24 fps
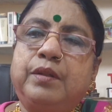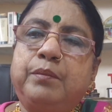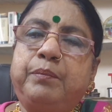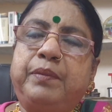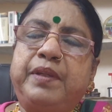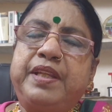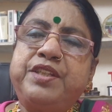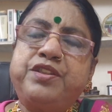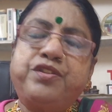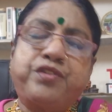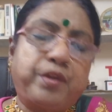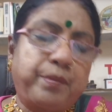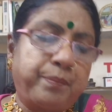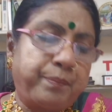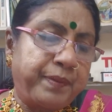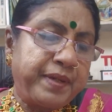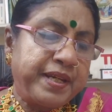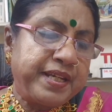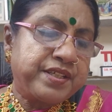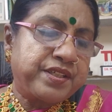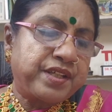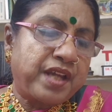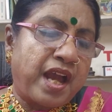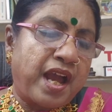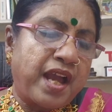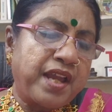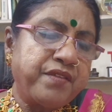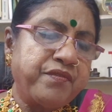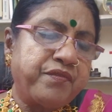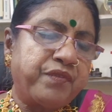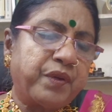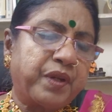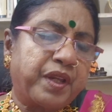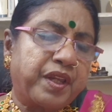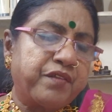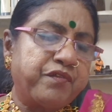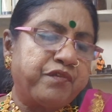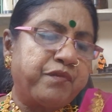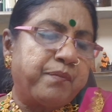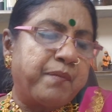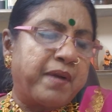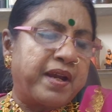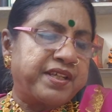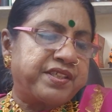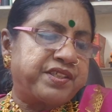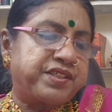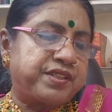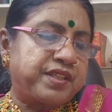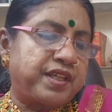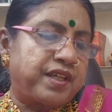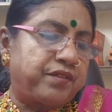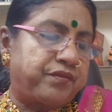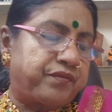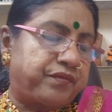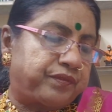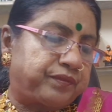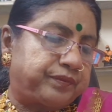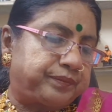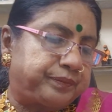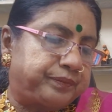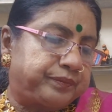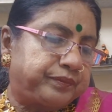Please repeat, I forgive myself.